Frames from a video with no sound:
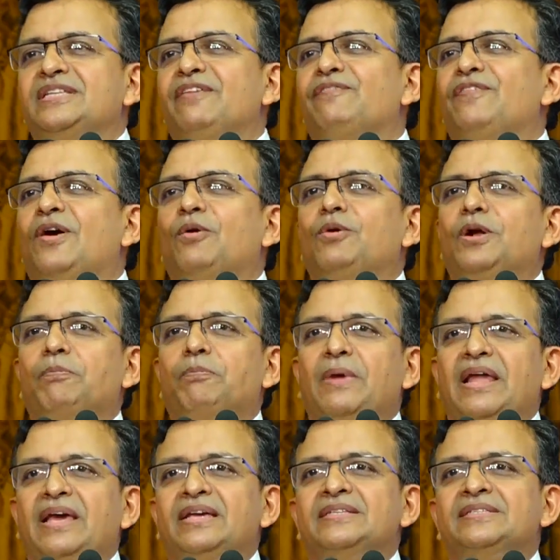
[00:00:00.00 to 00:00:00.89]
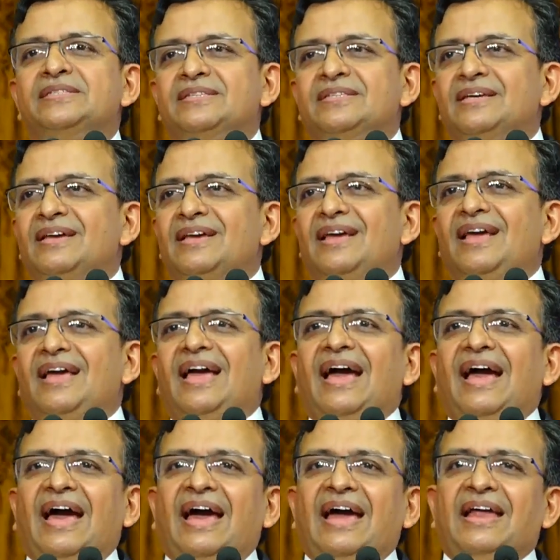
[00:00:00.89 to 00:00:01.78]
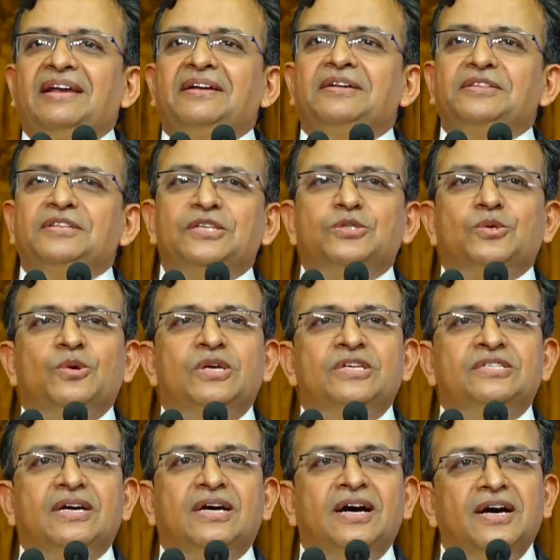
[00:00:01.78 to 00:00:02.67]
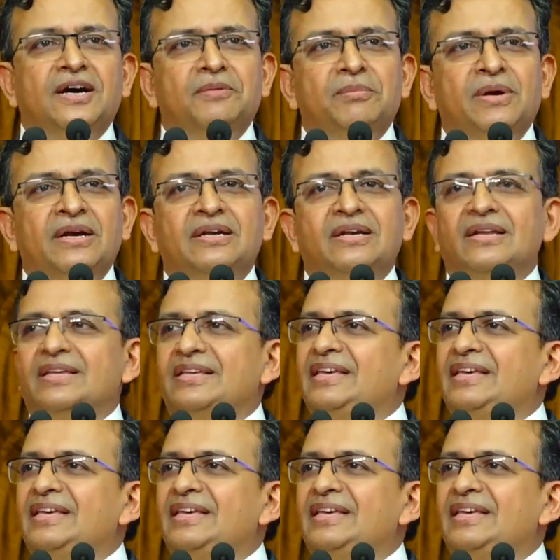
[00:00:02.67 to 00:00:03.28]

They found a place, and this was a hermit.